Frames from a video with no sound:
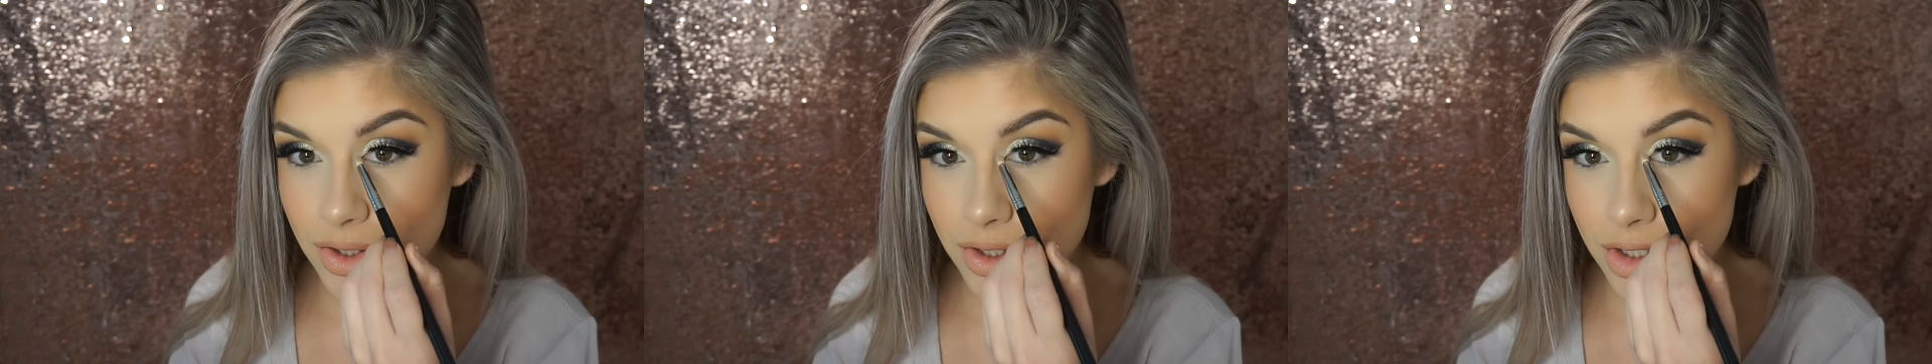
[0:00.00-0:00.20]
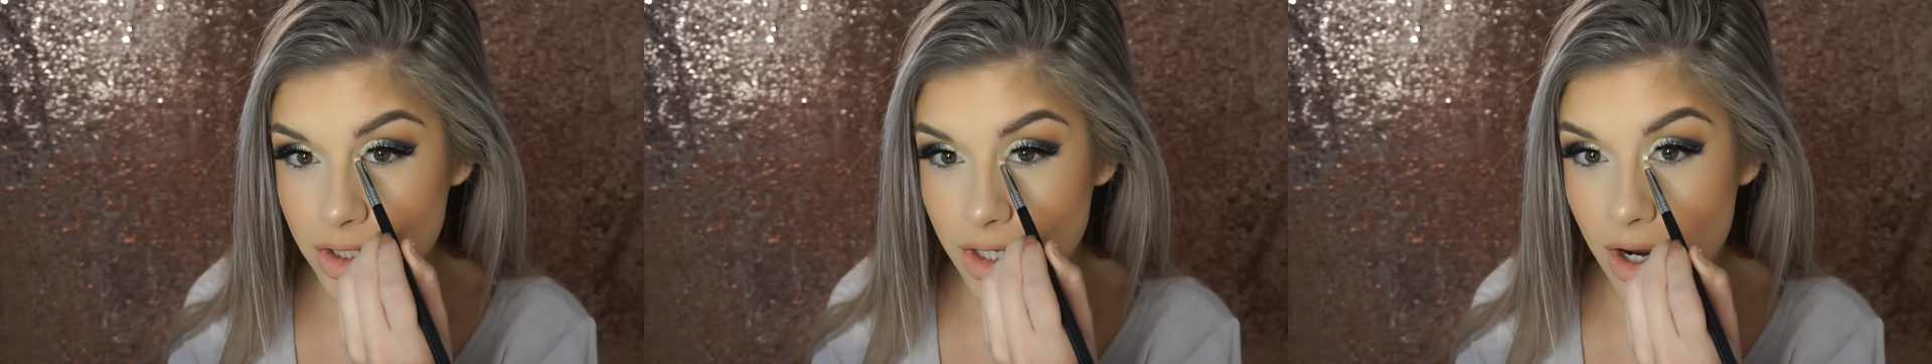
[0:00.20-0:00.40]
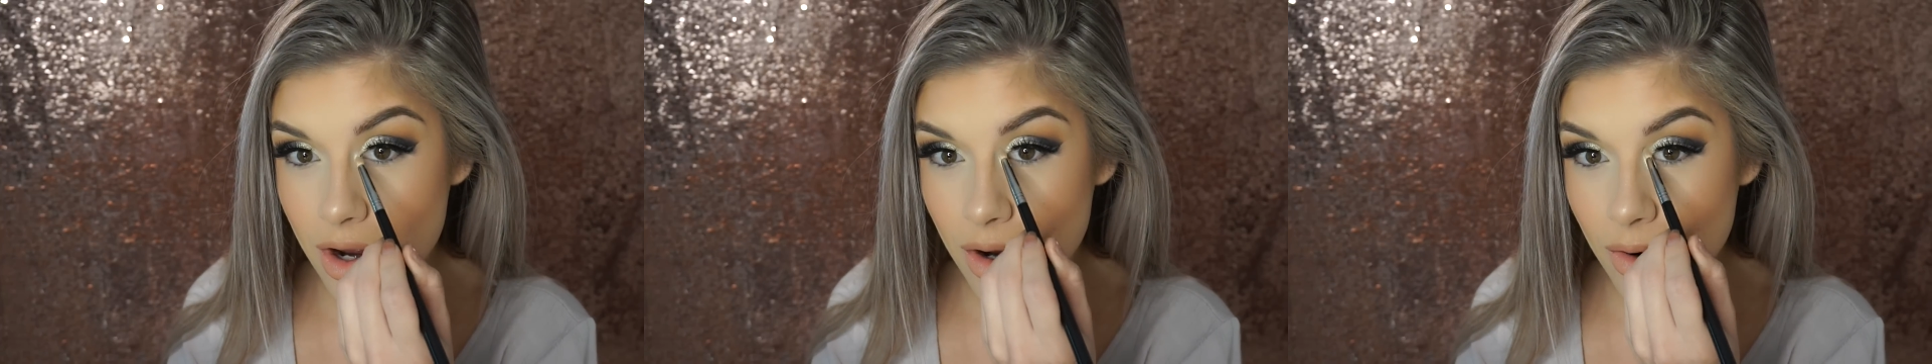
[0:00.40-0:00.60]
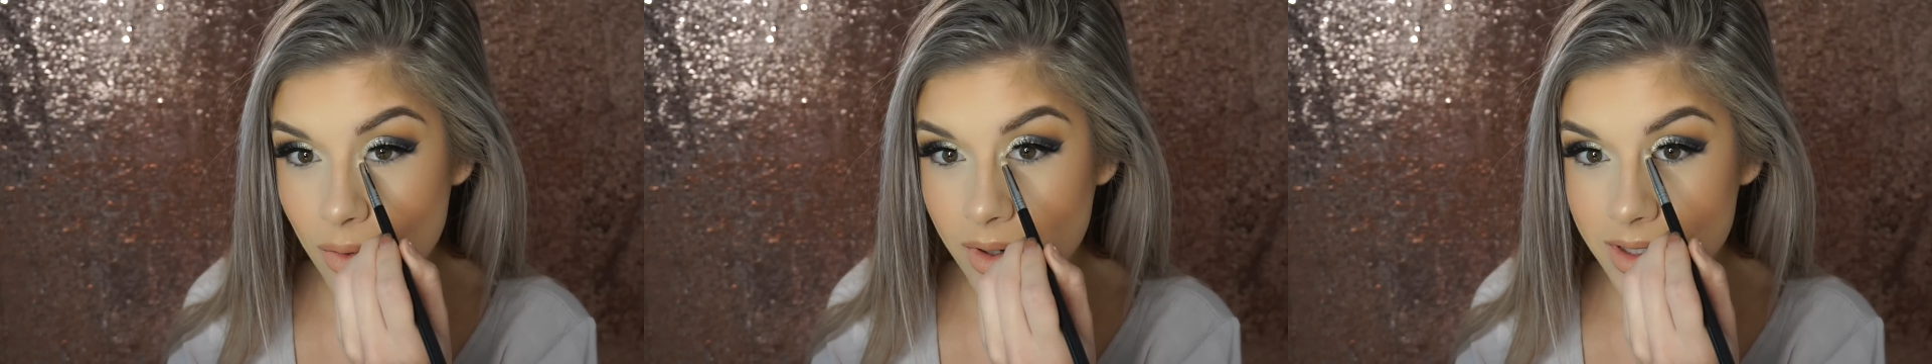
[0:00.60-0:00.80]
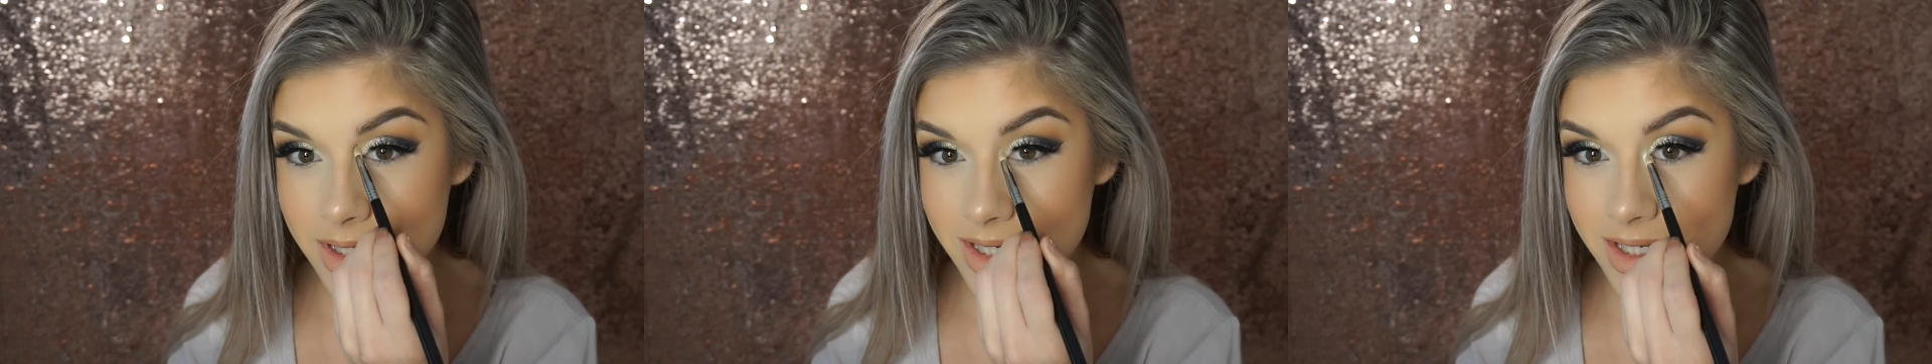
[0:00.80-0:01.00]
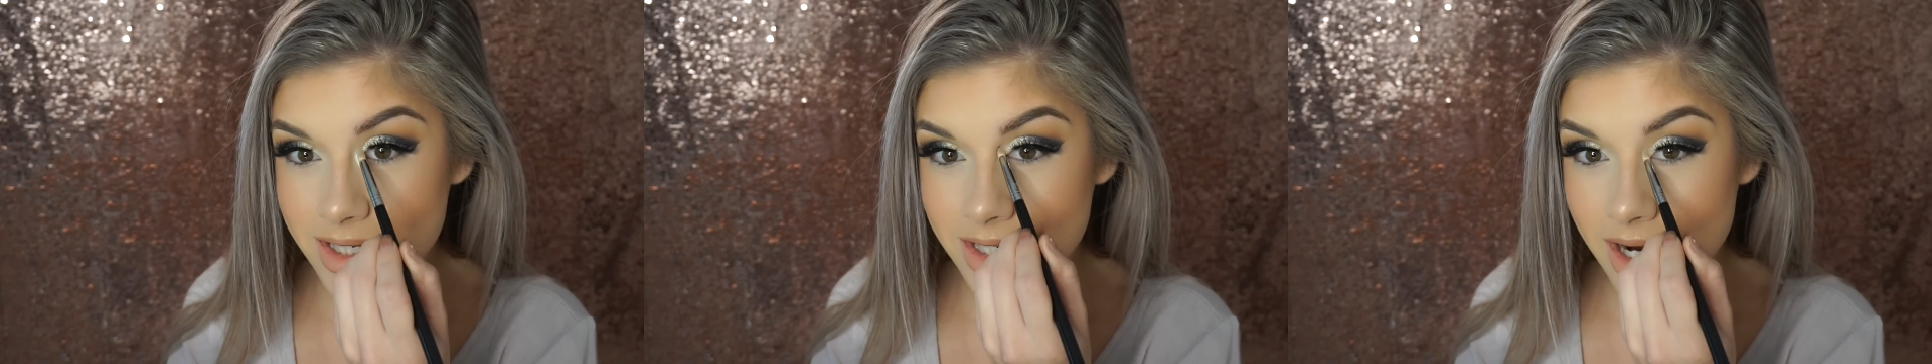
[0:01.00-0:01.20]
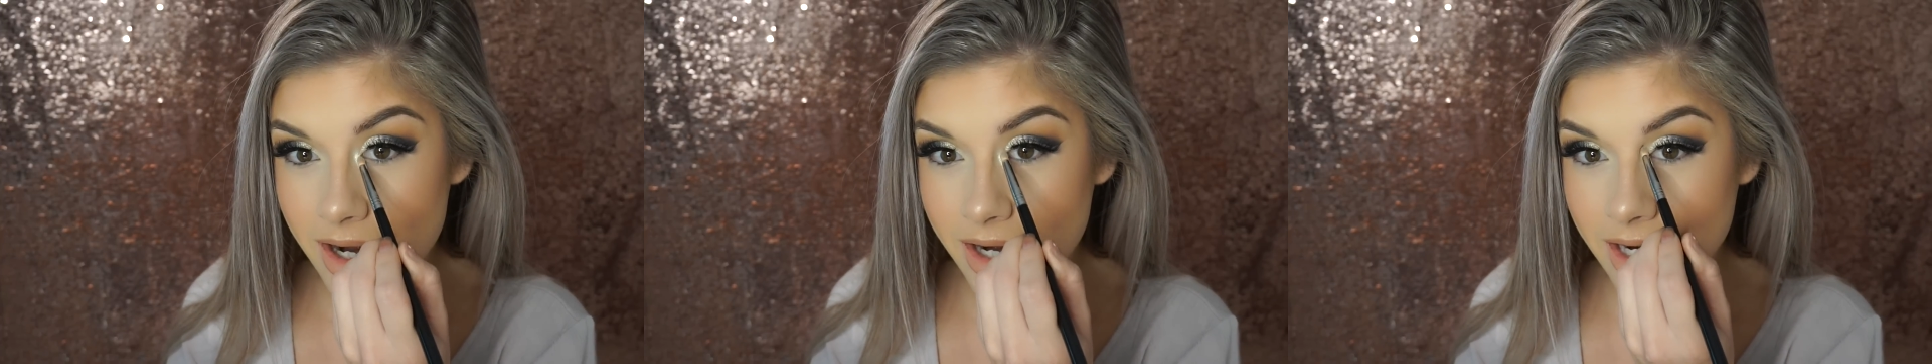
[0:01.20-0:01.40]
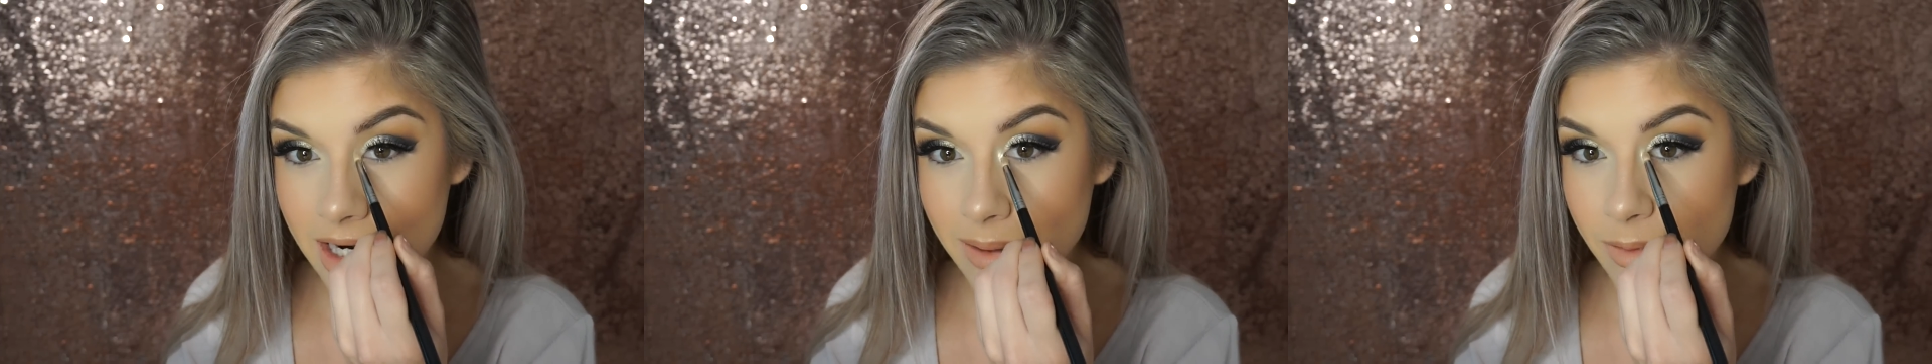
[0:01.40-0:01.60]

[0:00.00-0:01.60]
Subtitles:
so stunning.